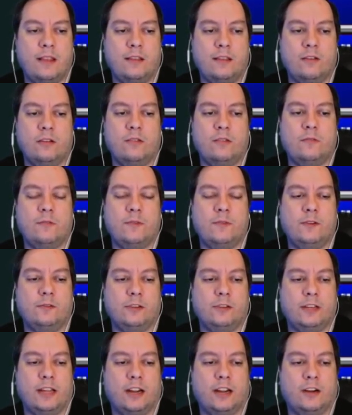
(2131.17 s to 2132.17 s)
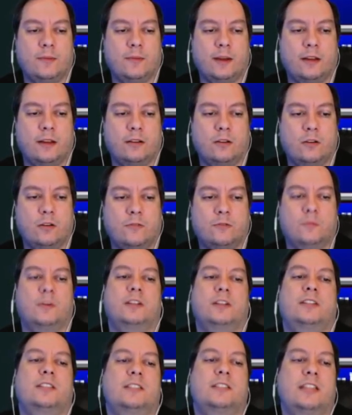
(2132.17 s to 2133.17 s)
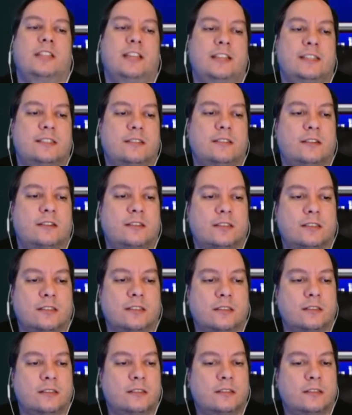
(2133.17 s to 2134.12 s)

only one we really care about over much is haste, honestly.